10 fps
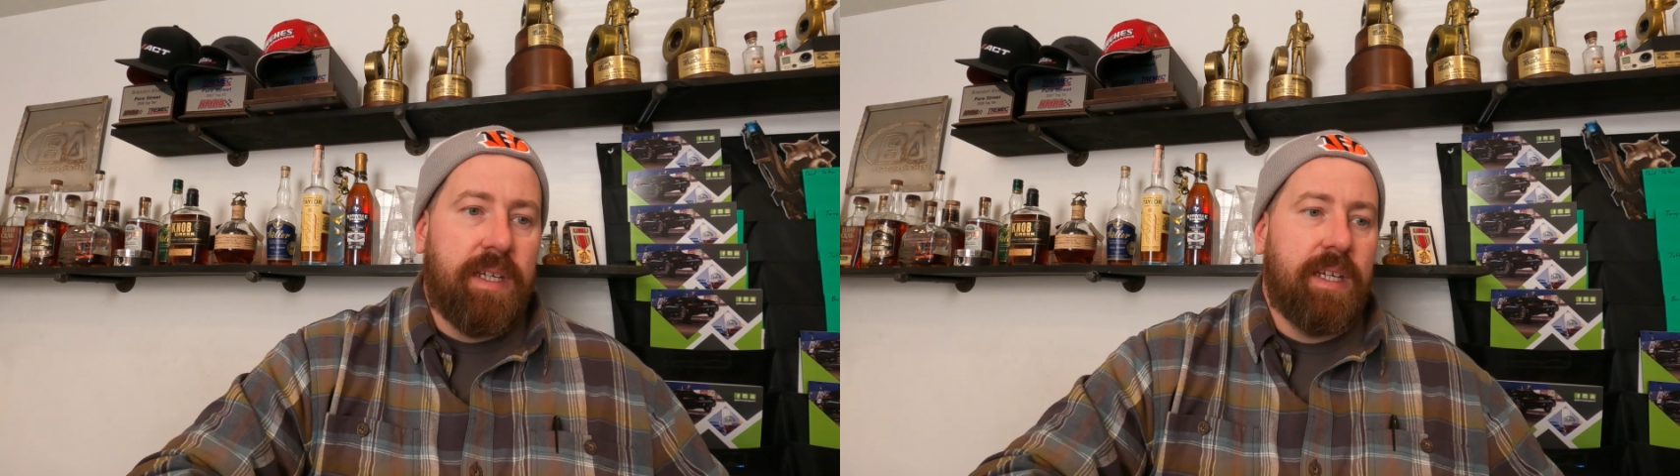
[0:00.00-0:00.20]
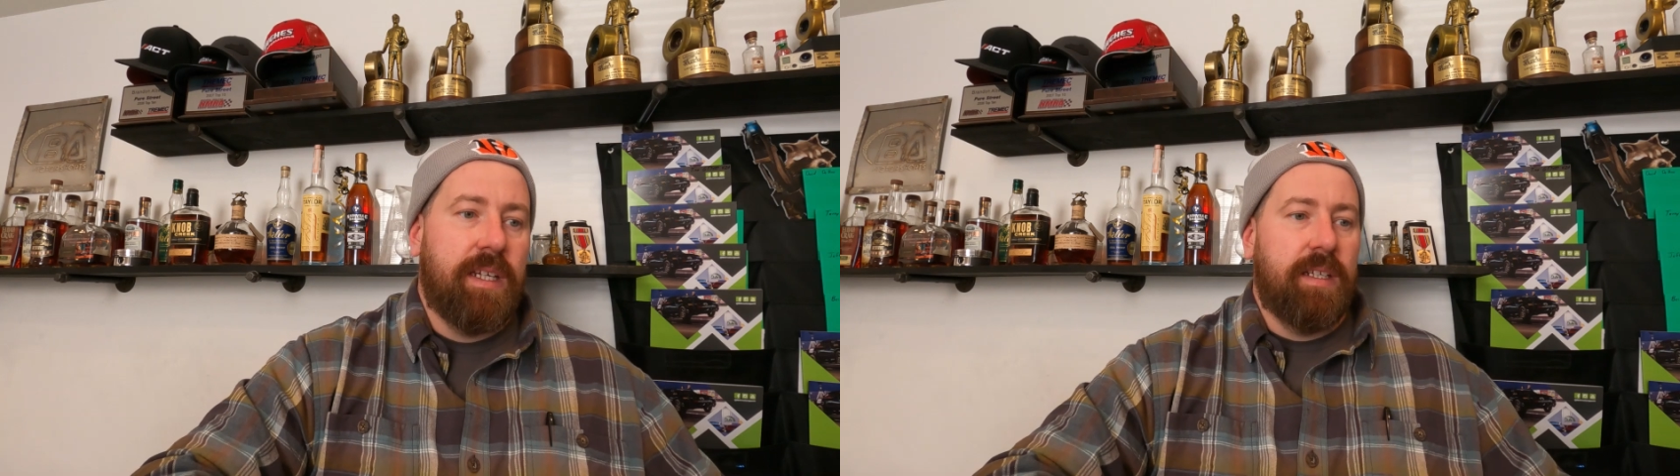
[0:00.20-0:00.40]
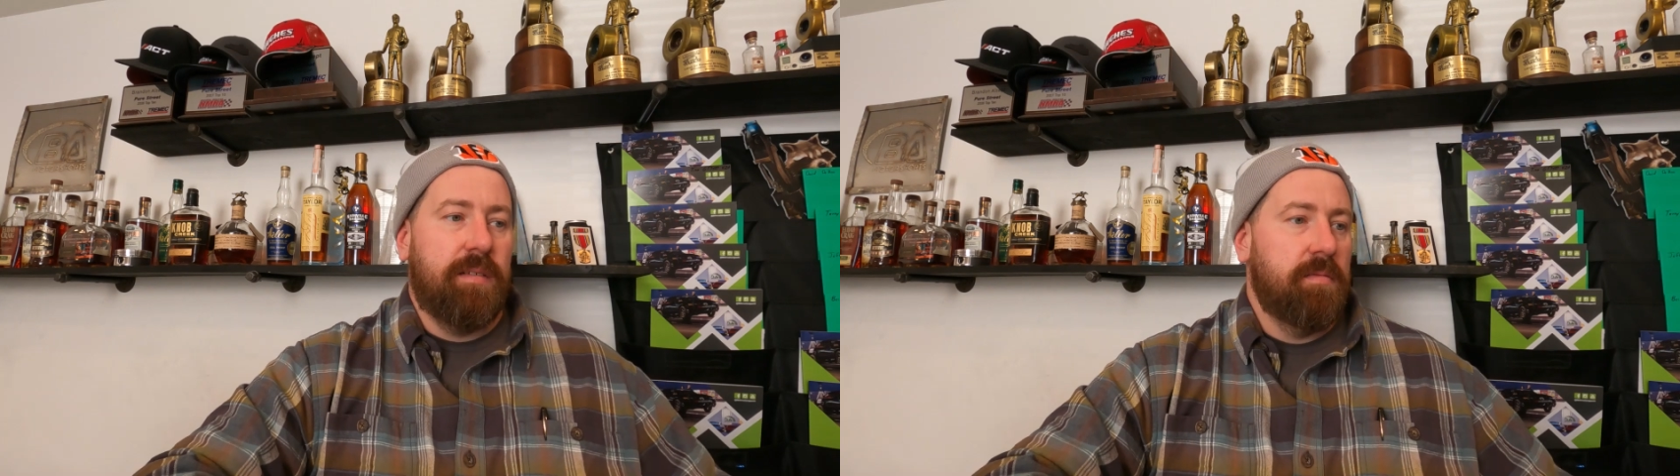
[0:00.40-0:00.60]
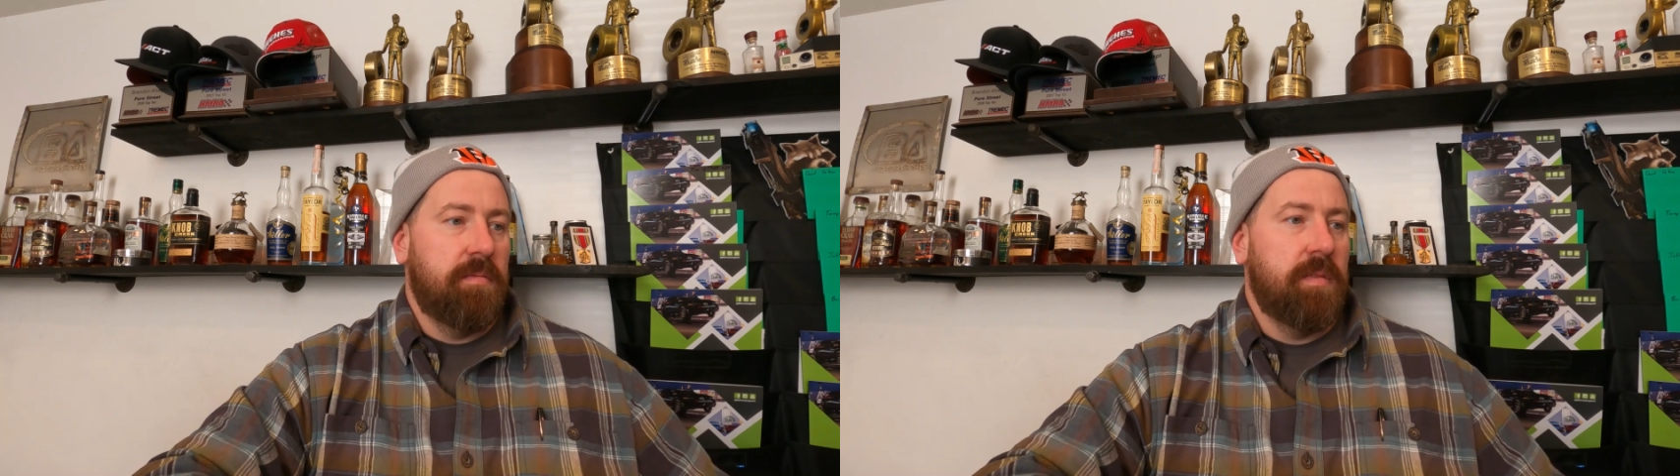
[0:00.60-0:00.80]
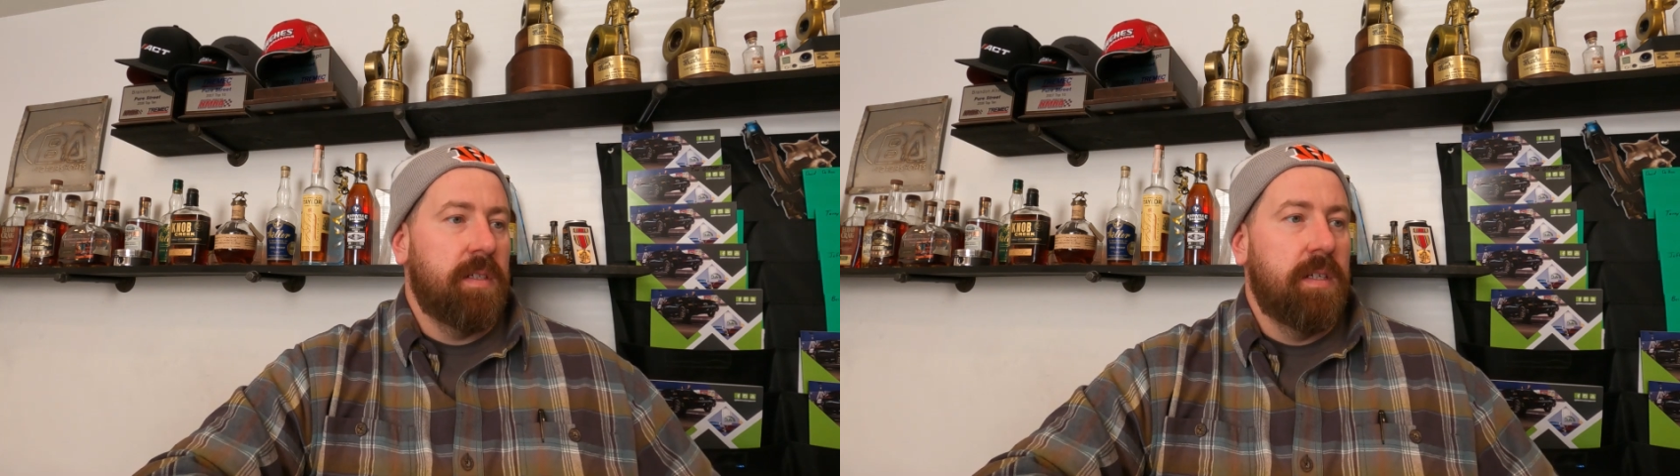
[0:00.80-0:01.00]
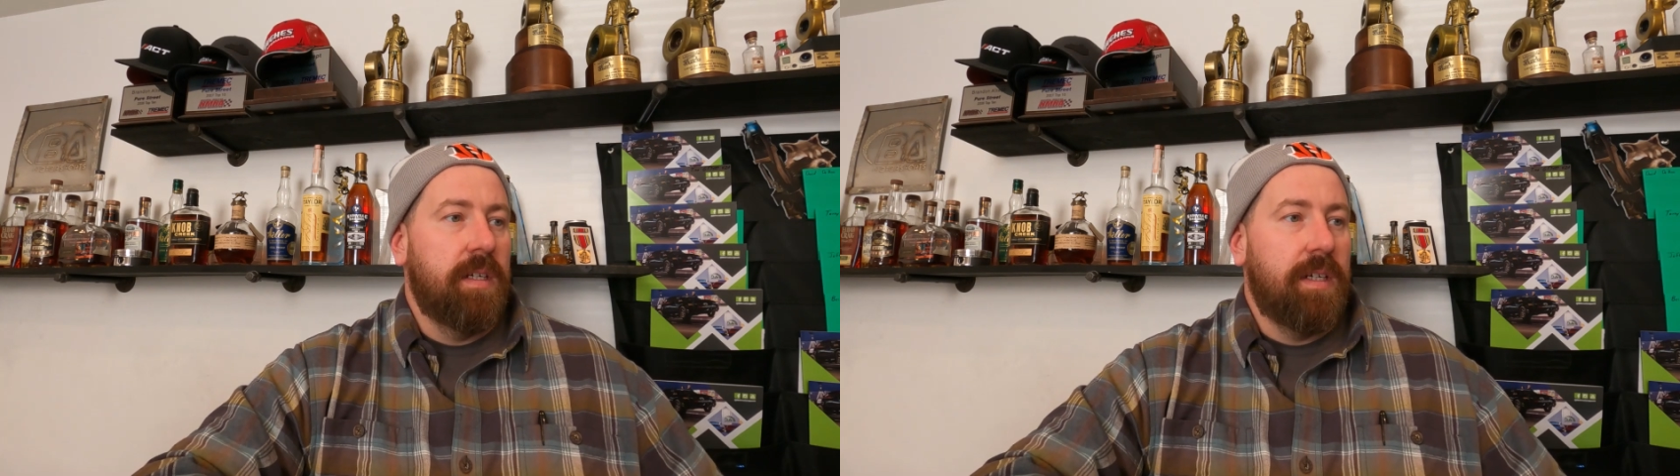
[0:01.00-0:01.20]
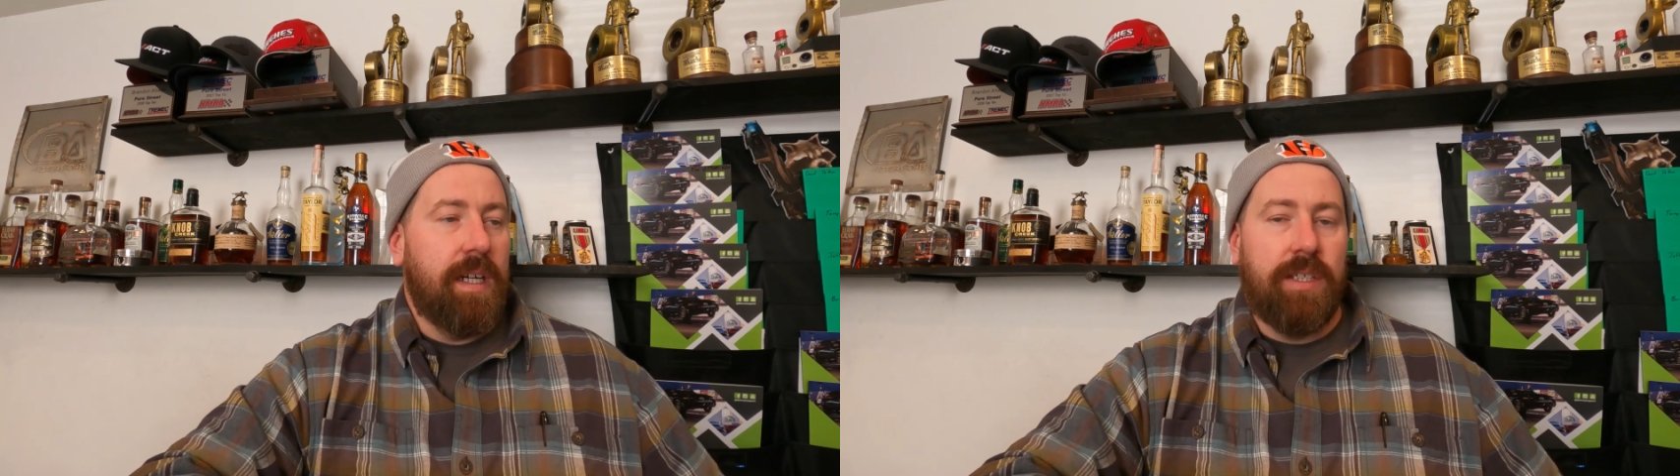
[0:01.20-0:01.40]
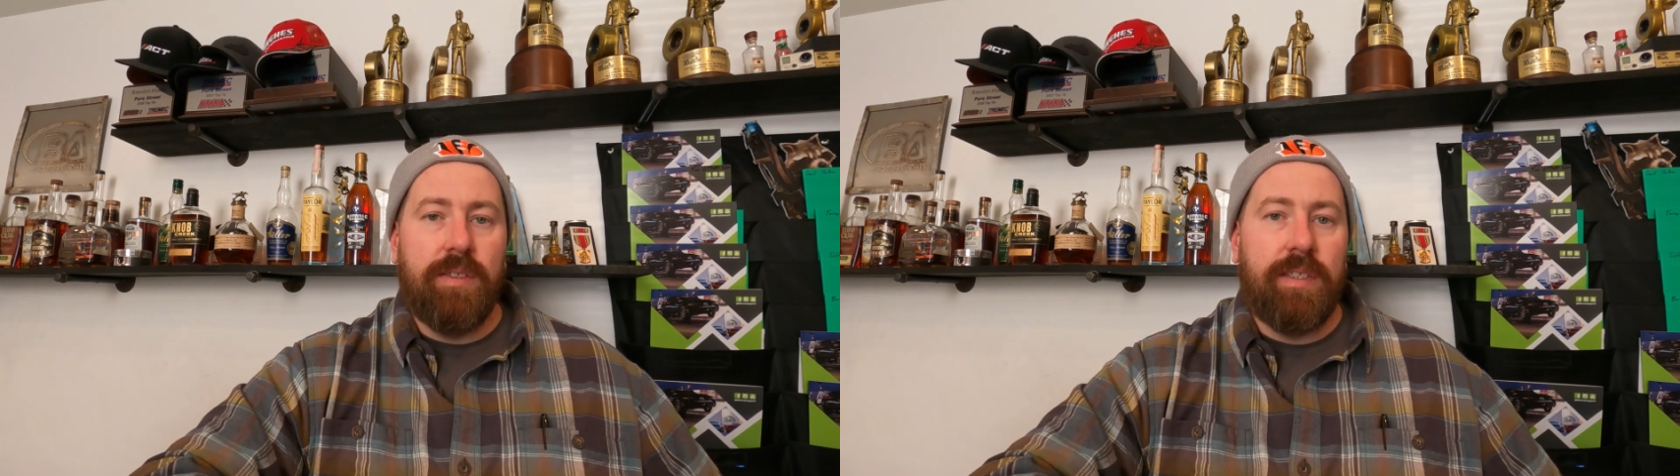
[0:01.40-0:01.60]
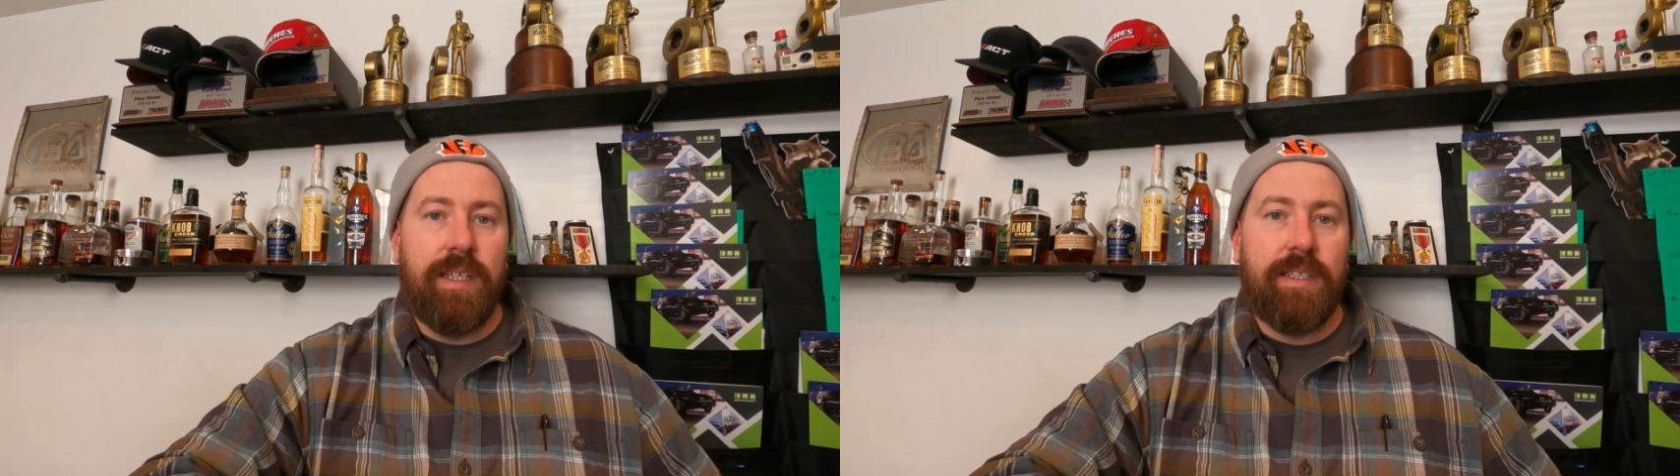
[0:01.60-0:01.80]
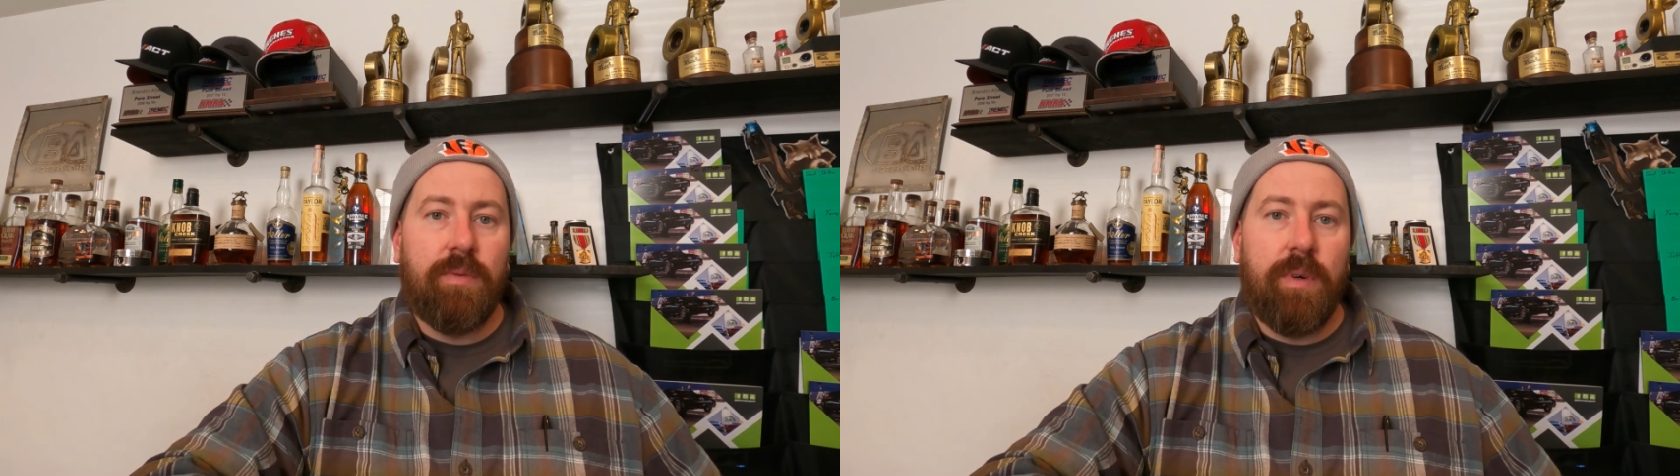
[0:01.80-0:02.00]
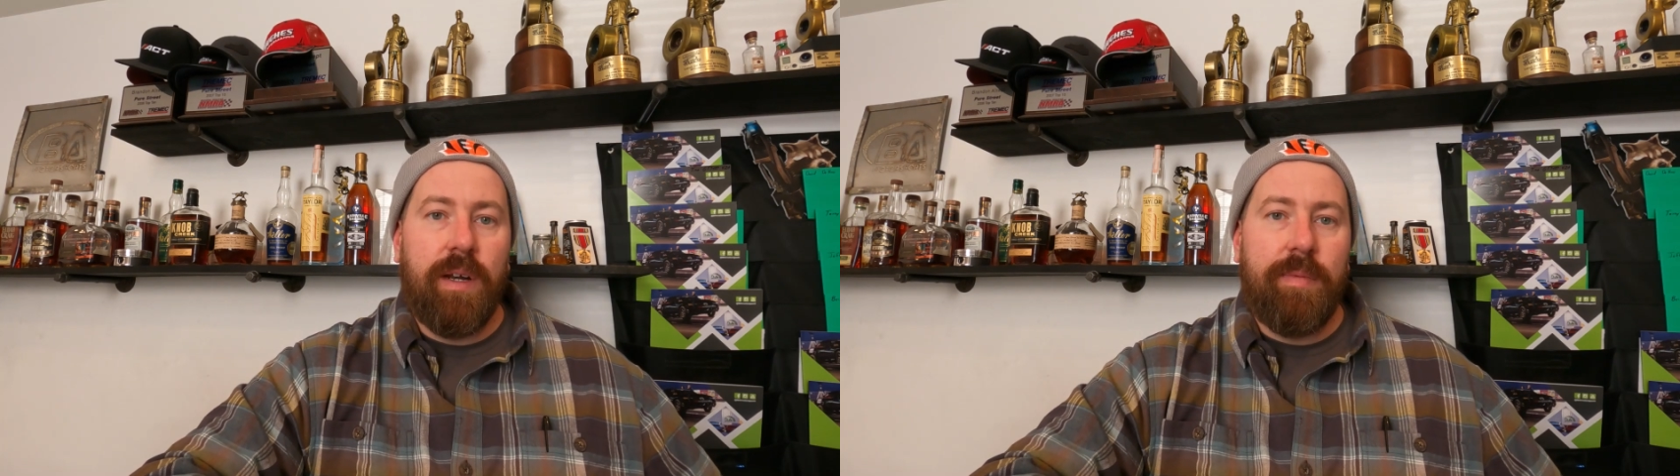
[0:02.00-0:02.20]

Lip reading: be any issues he has to worry